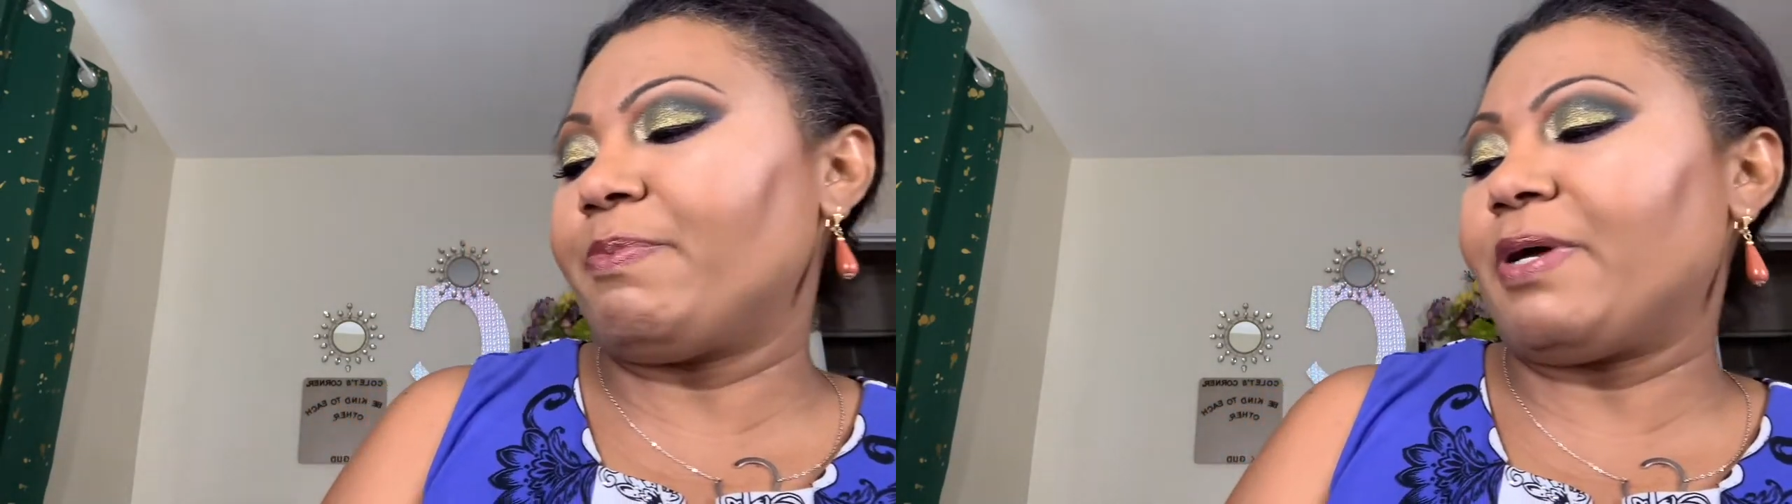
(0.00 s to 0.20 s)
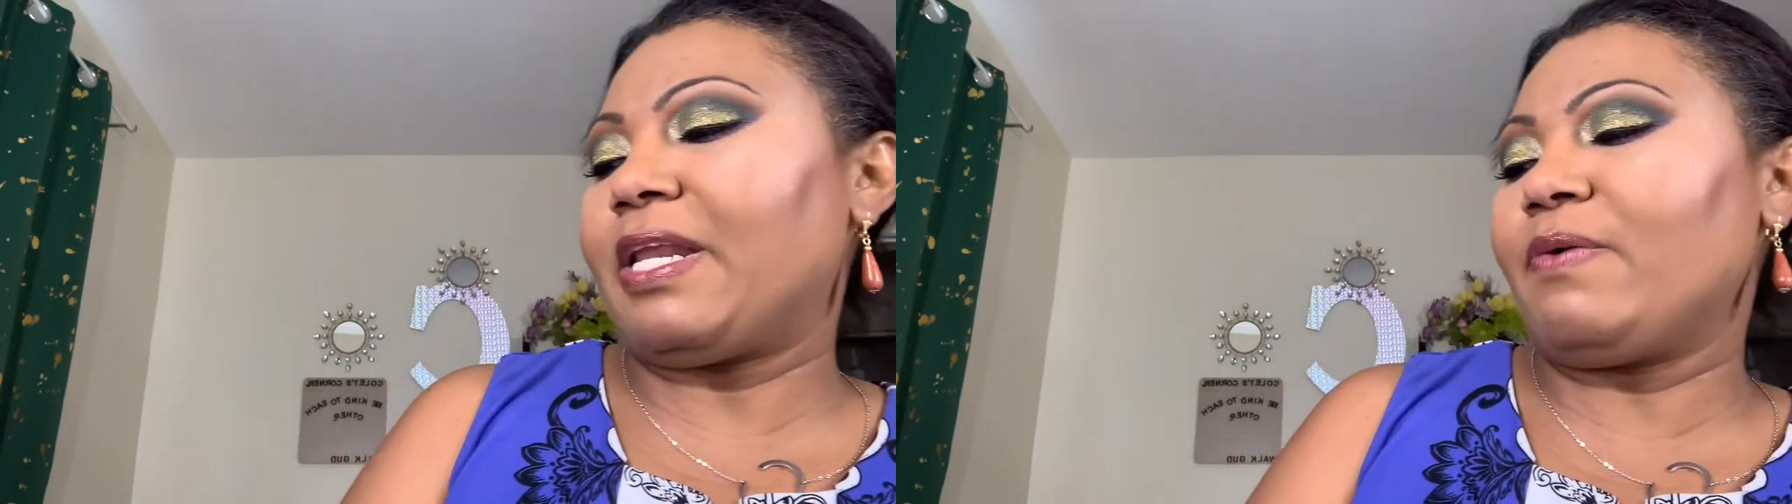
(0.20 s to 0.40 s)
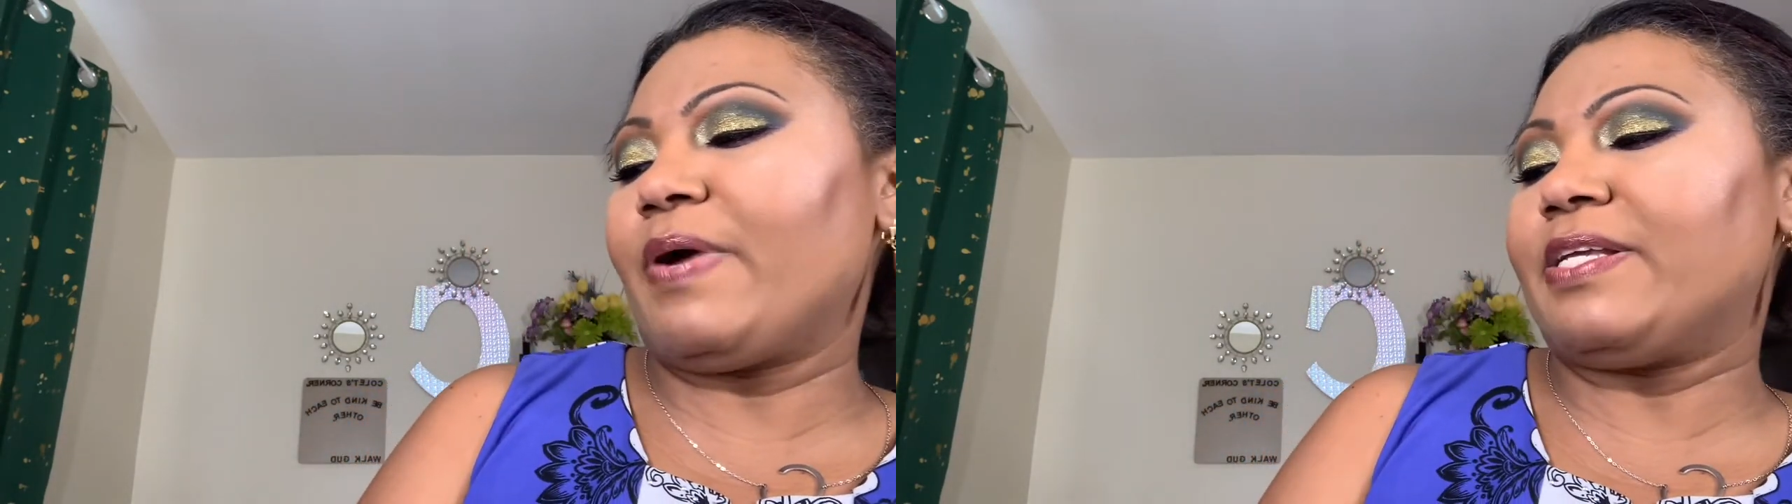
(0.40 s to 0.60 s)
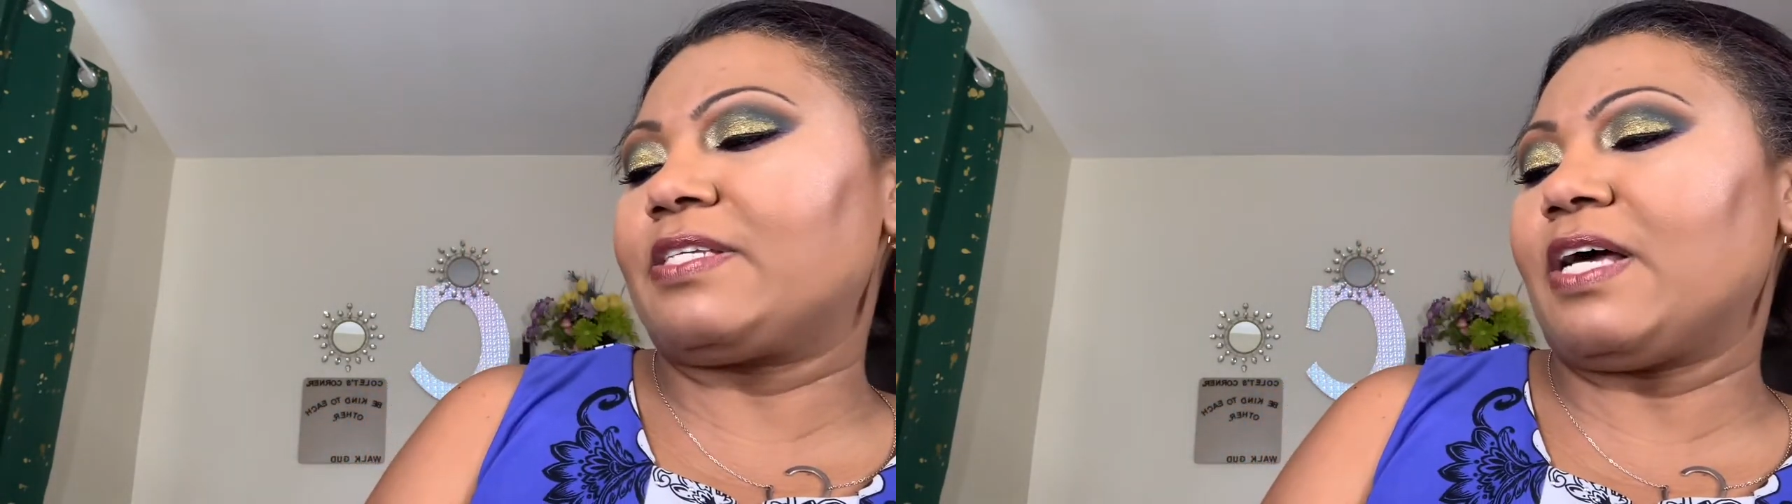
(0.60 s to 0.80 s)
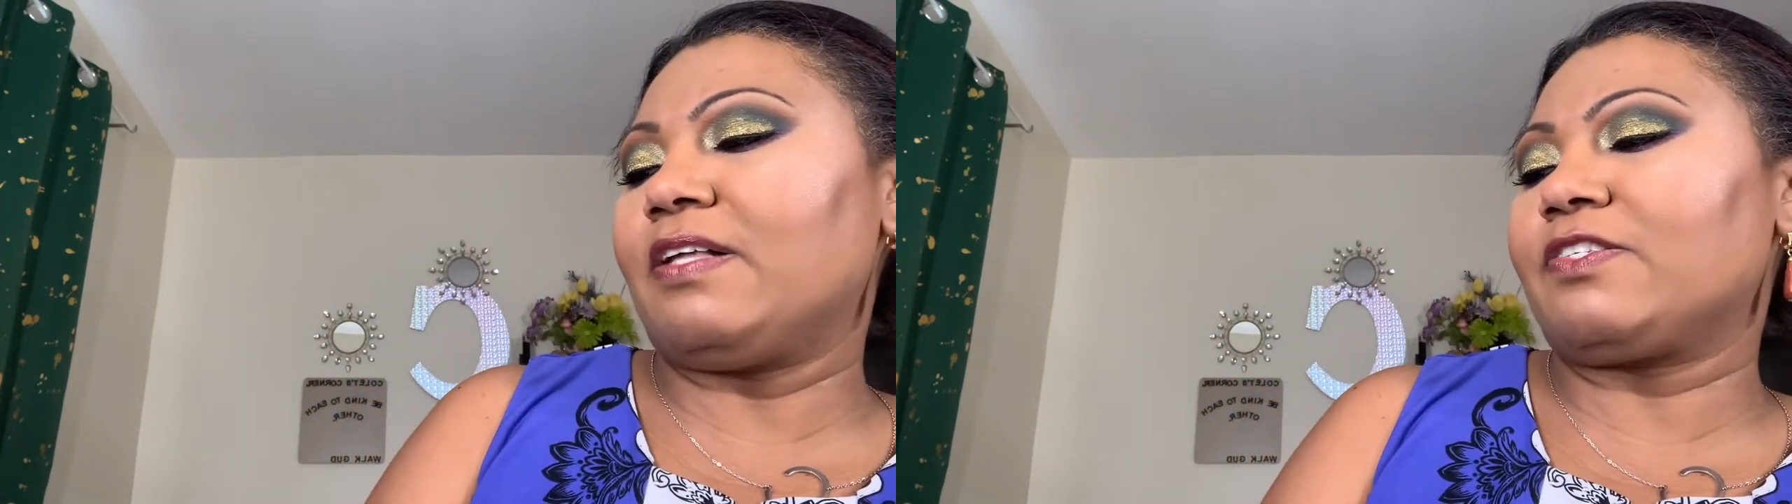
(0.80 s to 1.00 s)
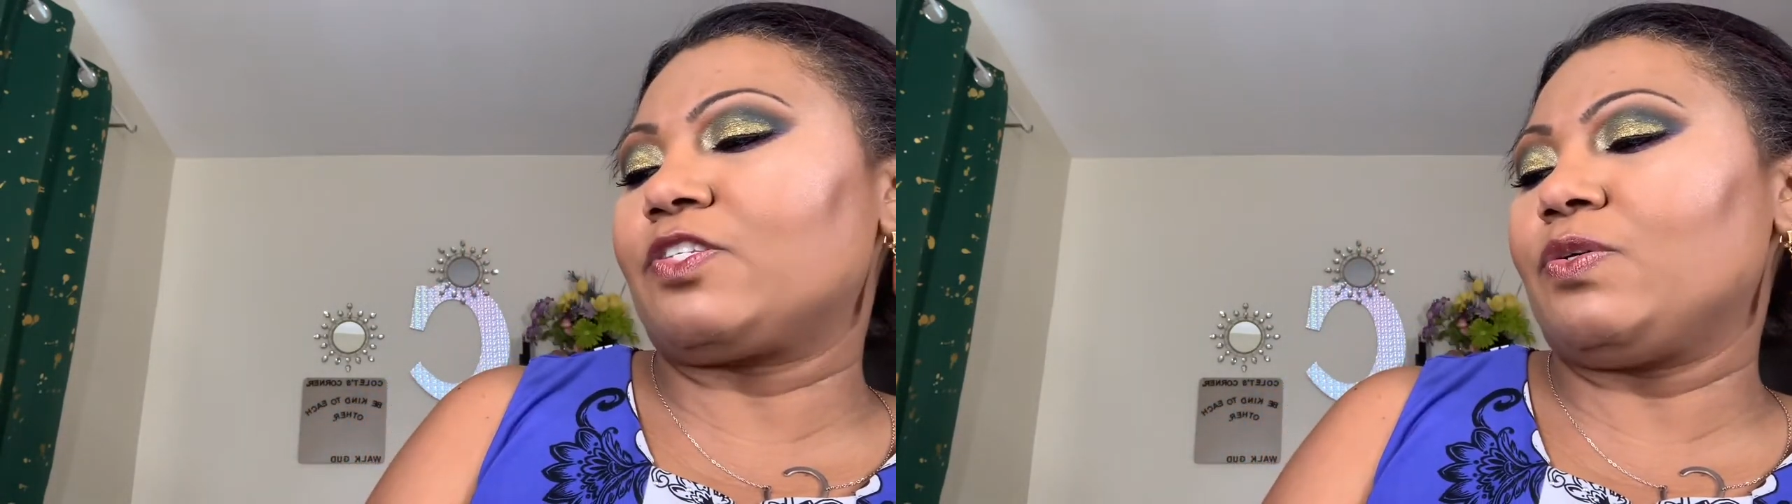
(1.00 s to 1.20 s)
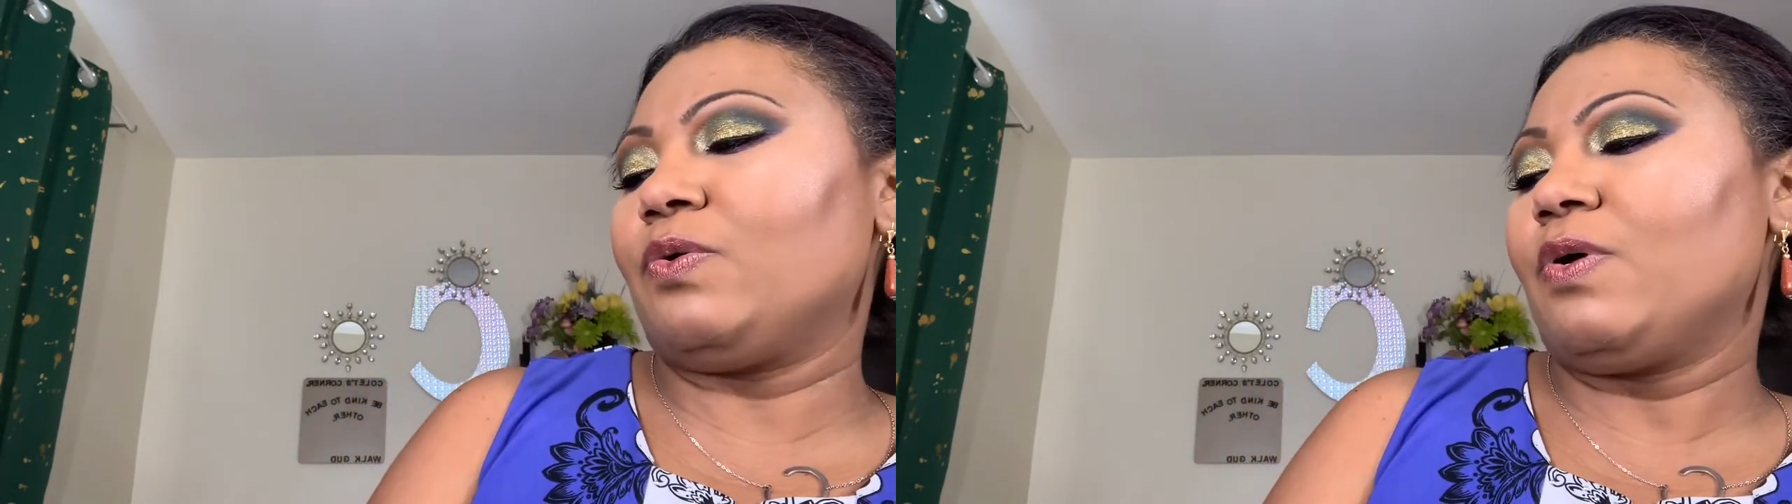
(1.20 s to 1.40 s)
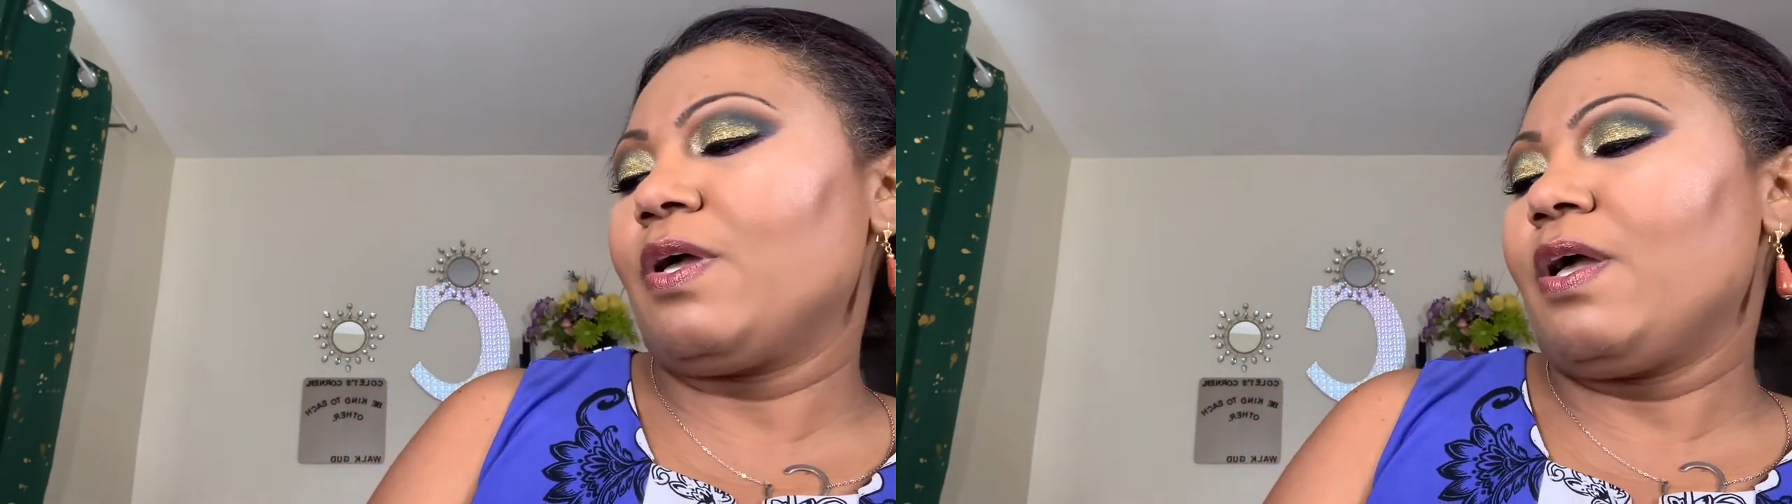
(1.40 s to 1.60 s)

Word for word: But anyway, it tells you.